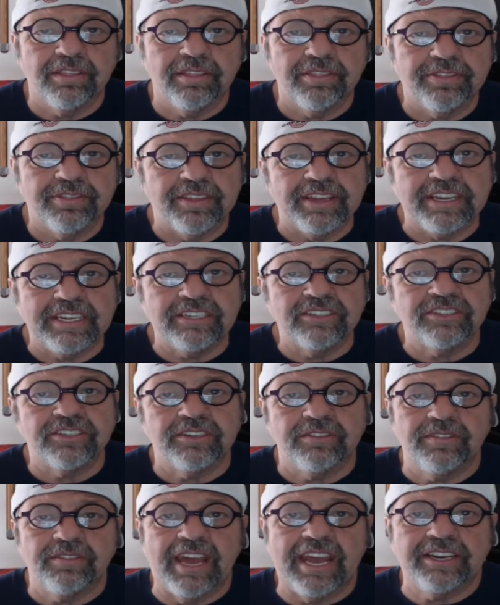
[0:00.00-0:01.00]
things
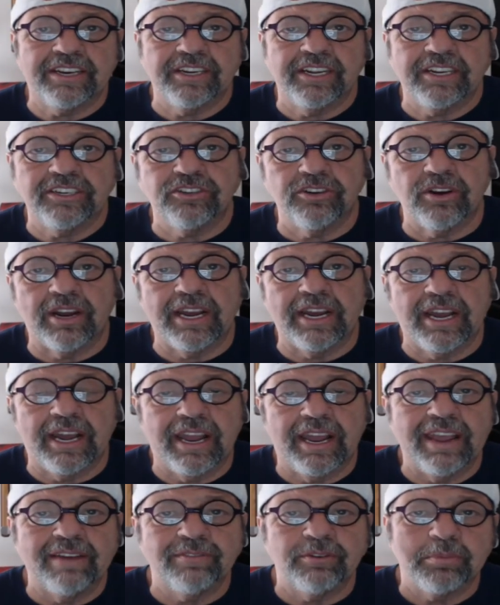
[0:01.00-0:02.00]
of that nature. I
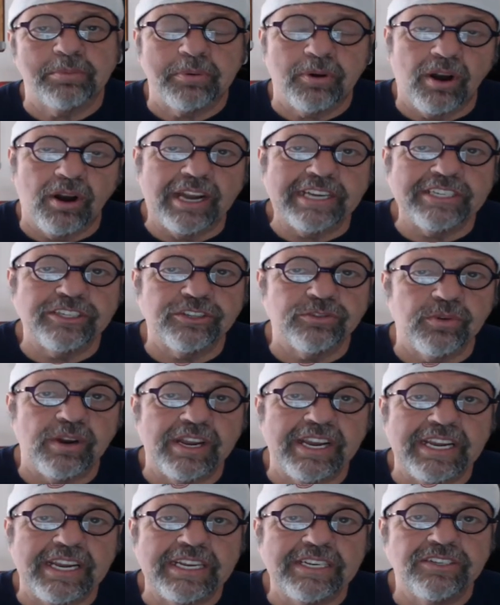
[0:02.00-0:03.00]
have a price
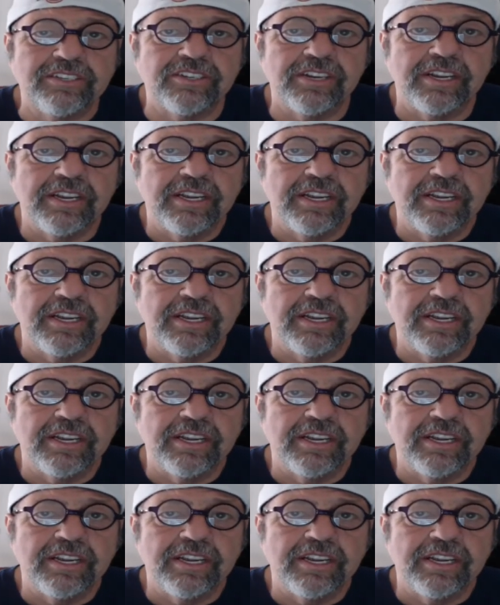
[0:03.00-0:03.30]
range